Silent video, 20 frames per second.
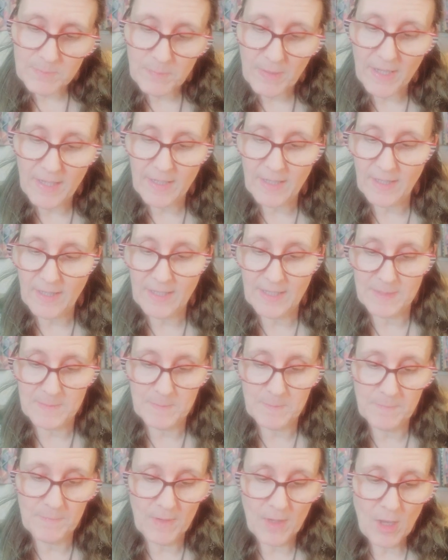by
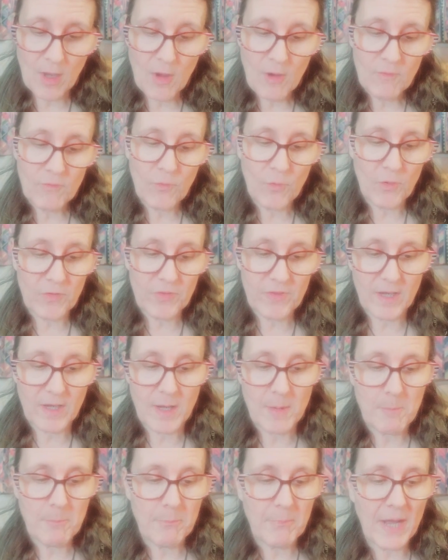him for
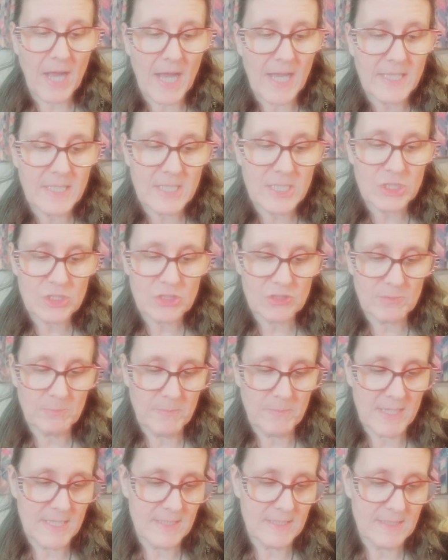the
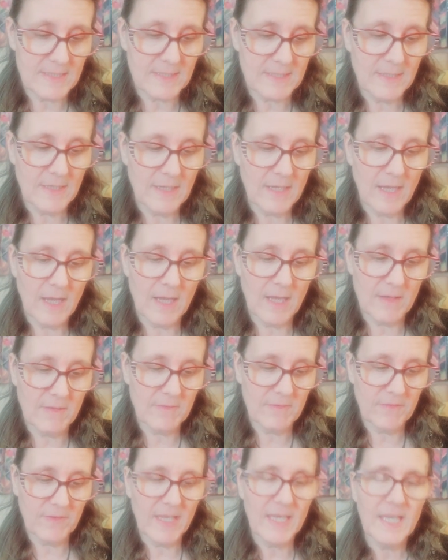punishment
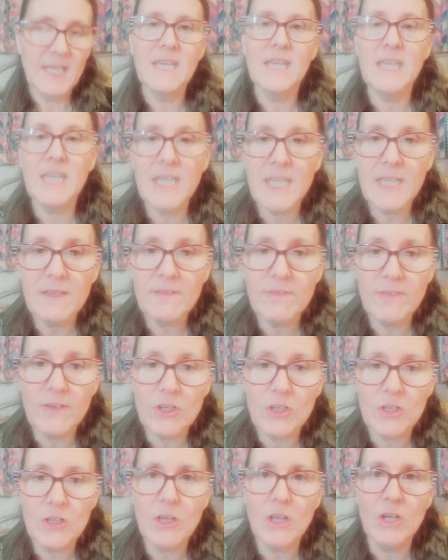of
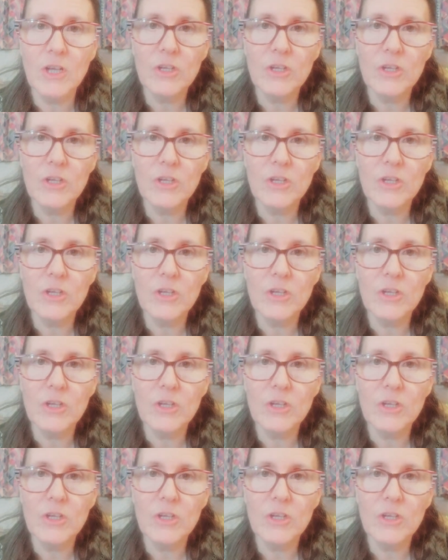evil